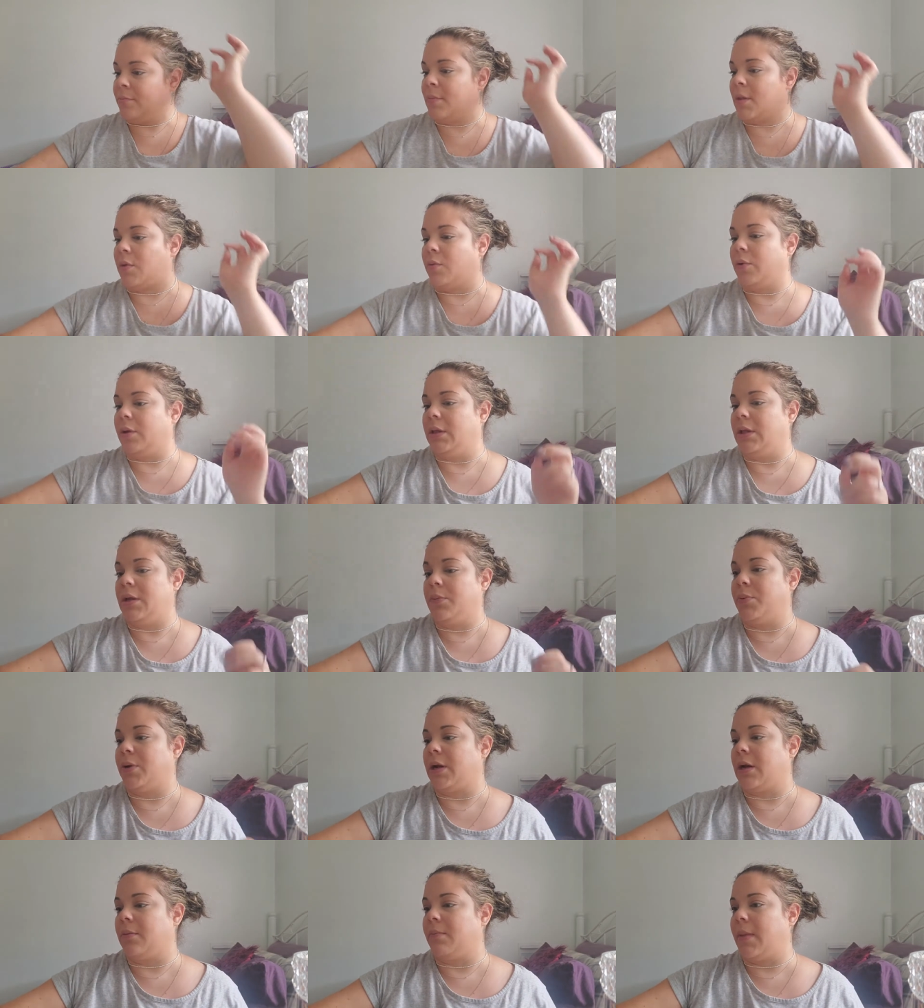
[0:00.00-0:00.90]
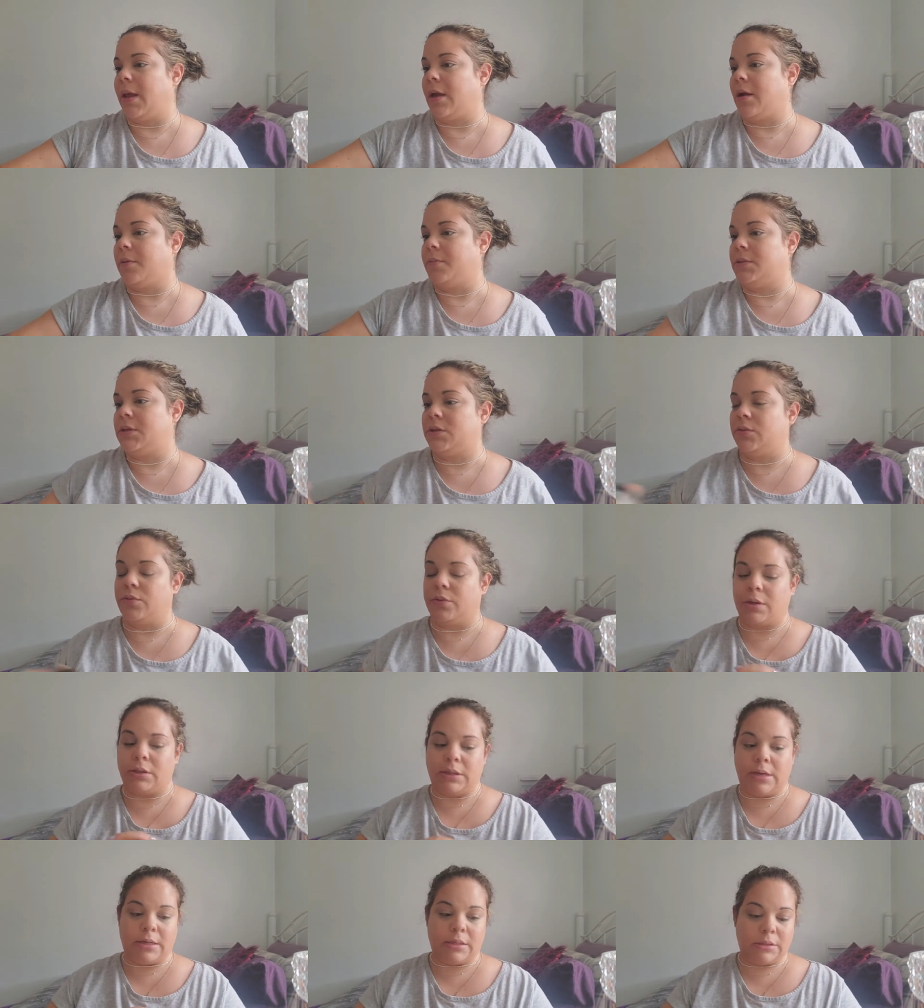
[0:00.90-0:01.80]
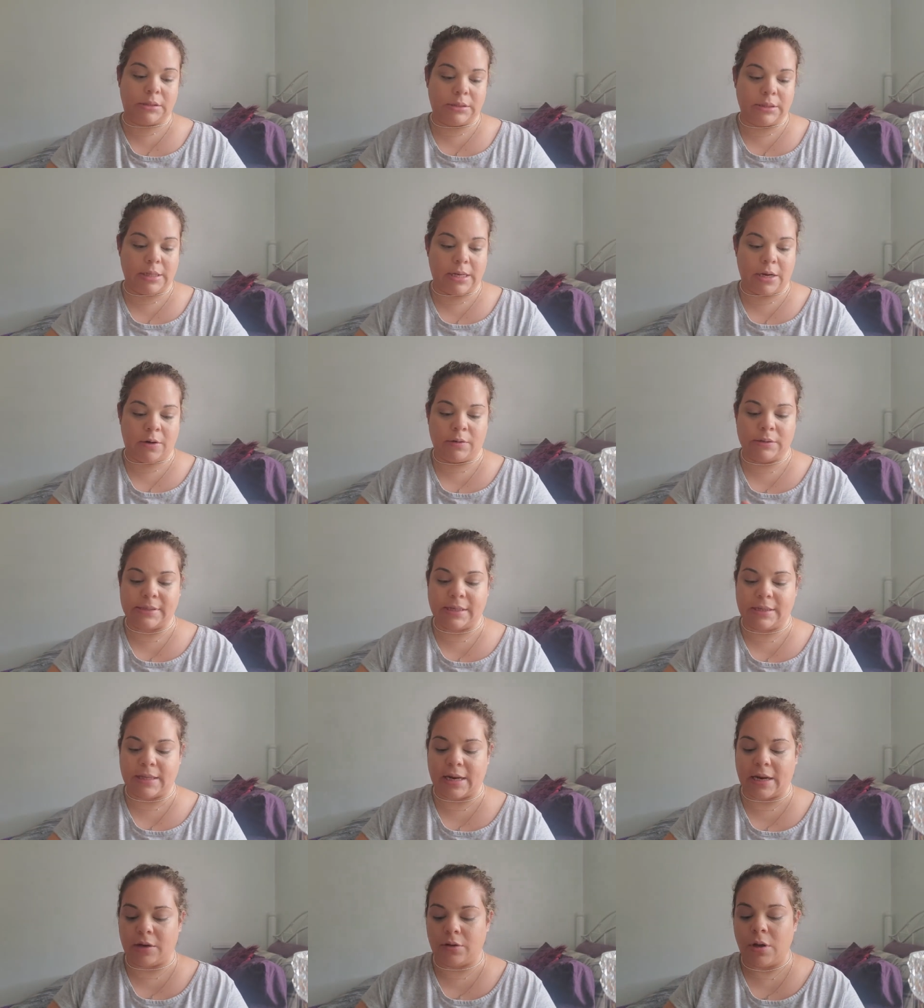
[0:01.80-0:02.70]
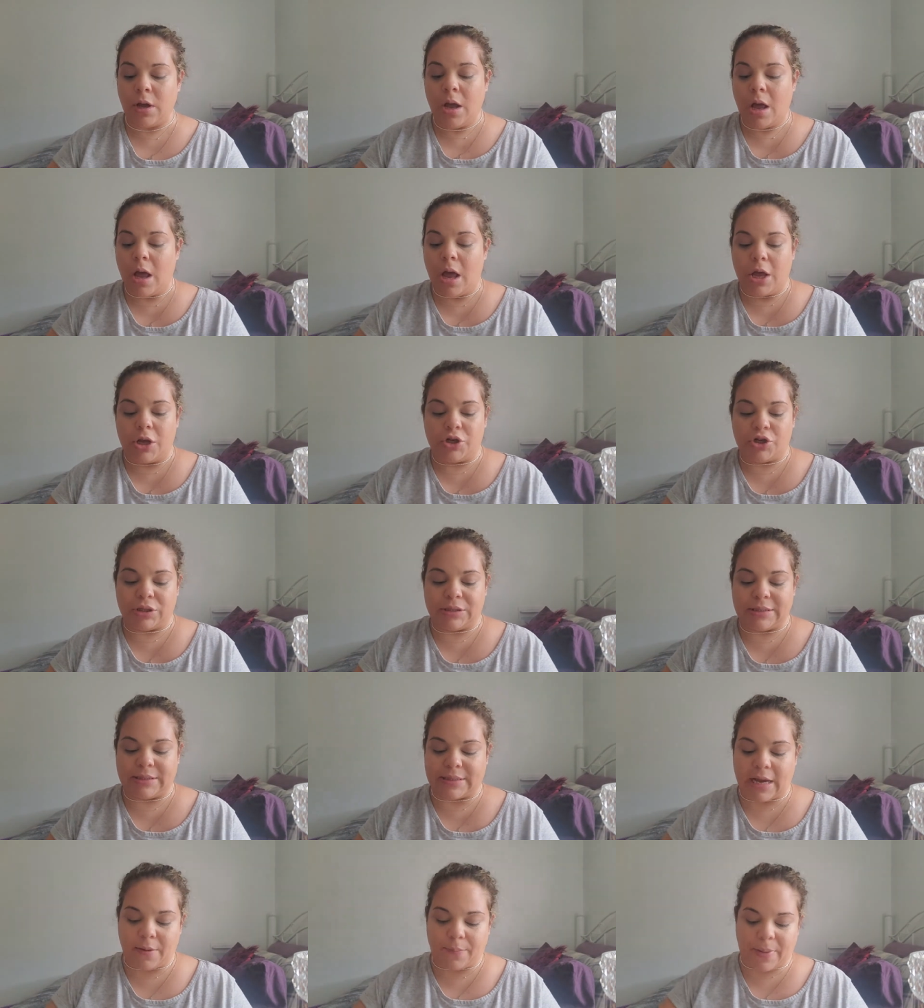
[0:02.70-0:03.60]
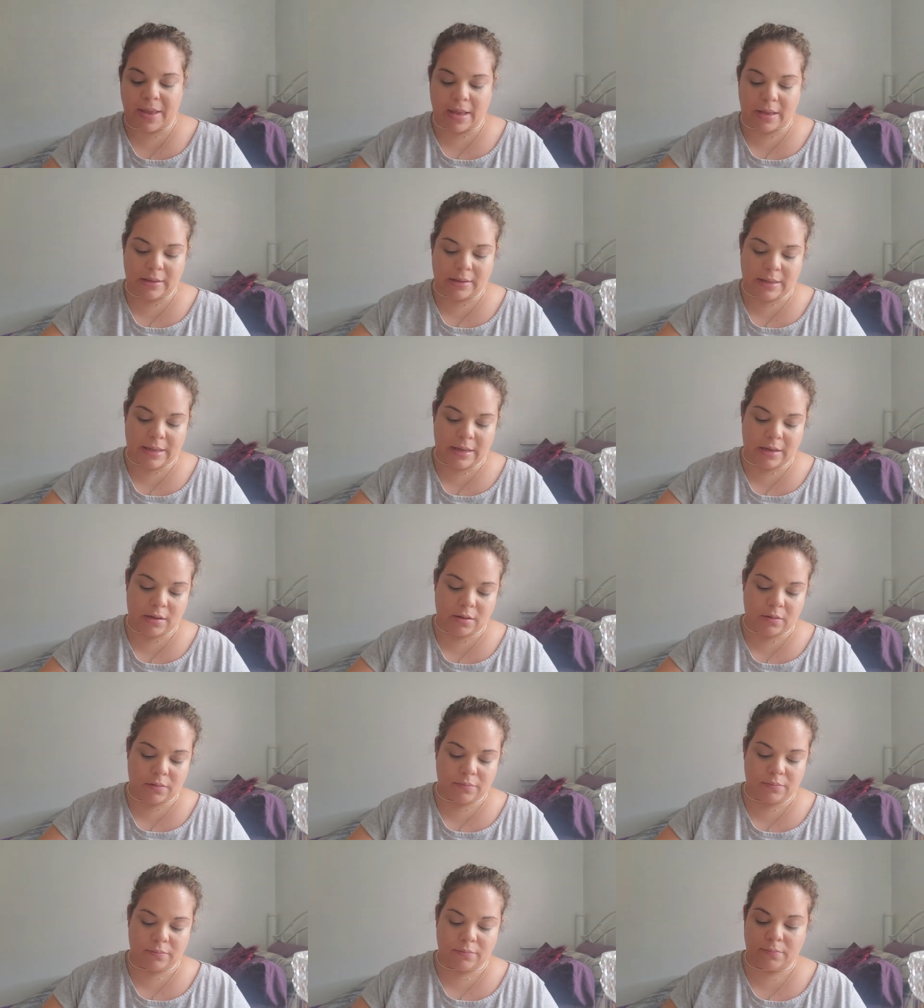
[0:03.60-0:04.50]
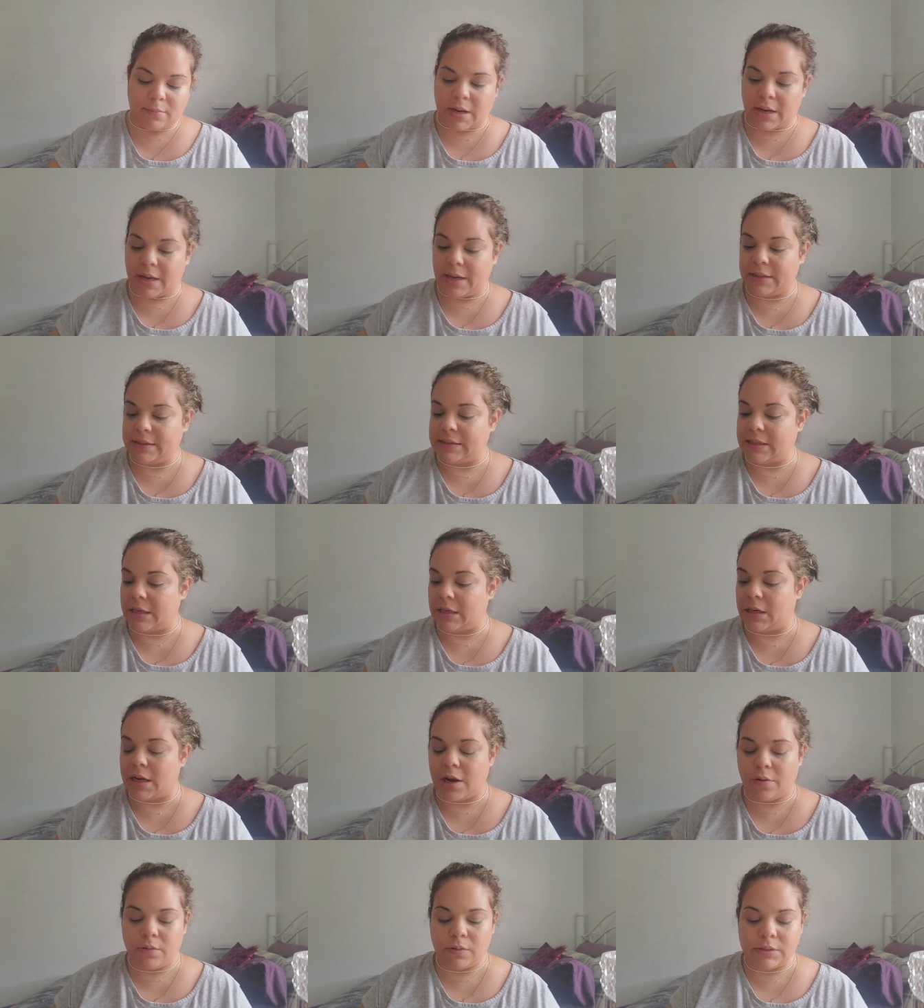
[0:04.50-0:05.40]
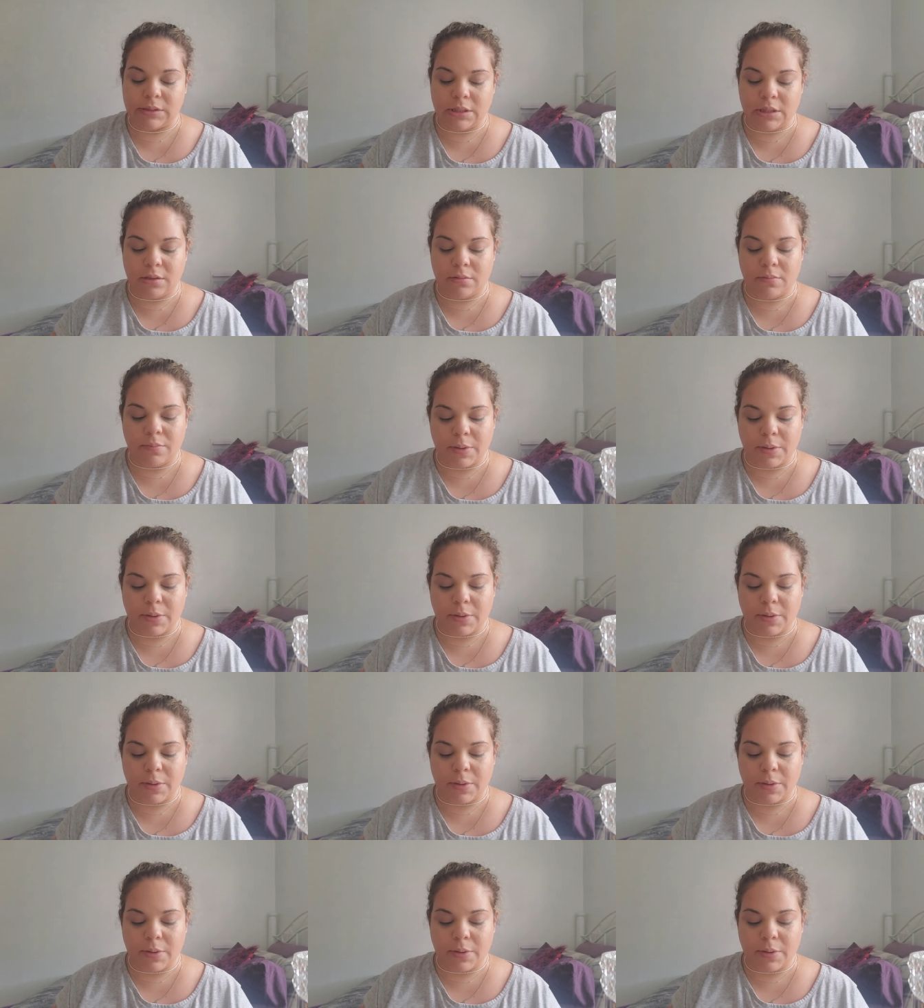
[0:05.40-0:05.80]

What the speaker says: really put on makeup to run silly errands like that. I just stop at like my skincare routine.